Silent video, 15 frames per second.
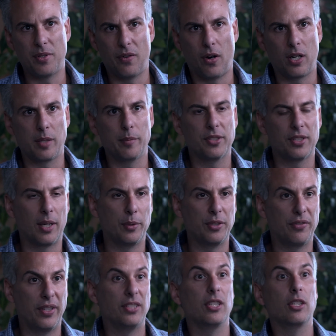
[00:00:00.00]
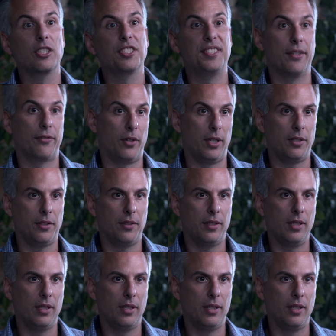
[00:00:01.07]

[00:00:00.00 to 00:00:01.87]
of arguments that I was facing are different.